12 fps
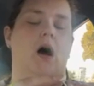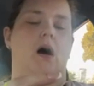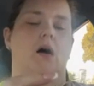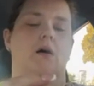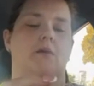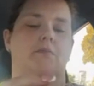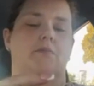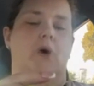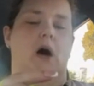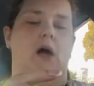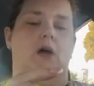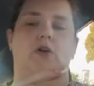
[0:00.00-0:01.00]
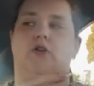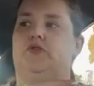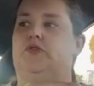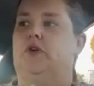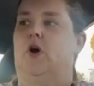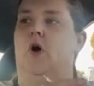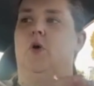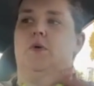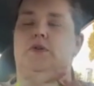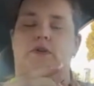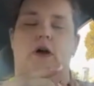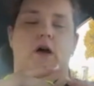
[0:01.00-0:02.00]
I usually
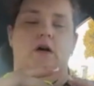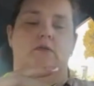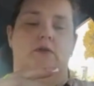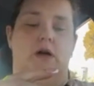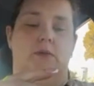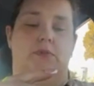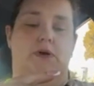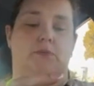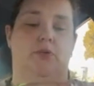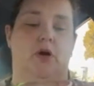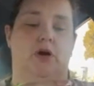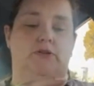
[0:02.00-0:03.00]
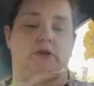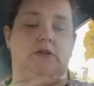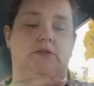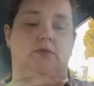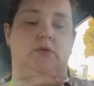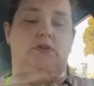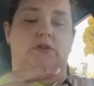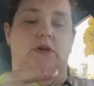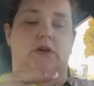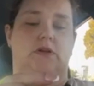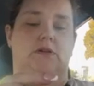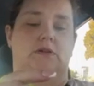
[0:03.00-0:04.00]
always have a big project, which
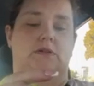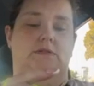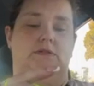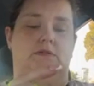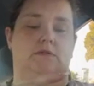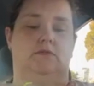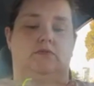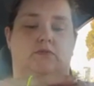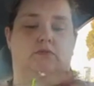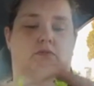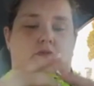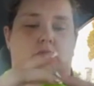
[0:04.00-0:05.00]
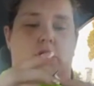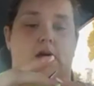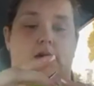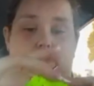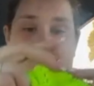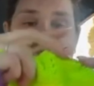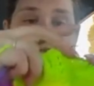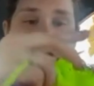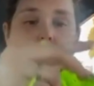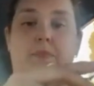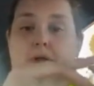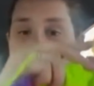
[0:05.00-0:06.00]
is like
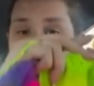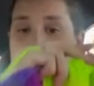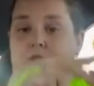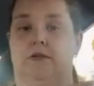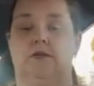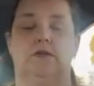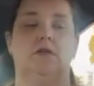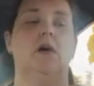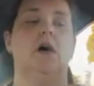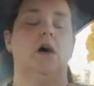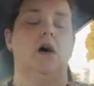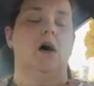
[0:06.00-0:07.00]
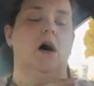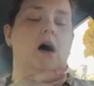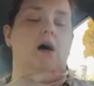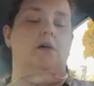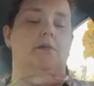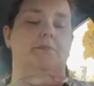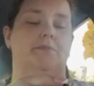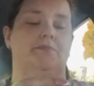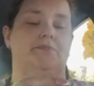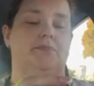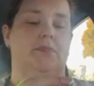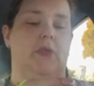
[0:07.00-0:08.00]
a blanket.
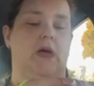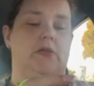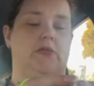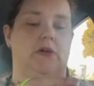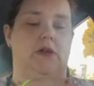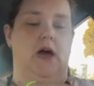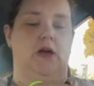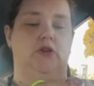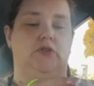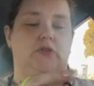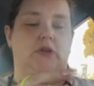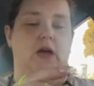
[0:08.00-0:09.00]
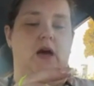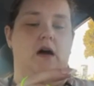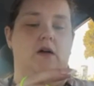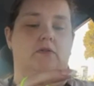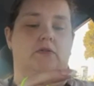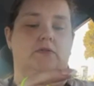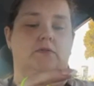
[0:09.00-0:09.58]
And then I usually have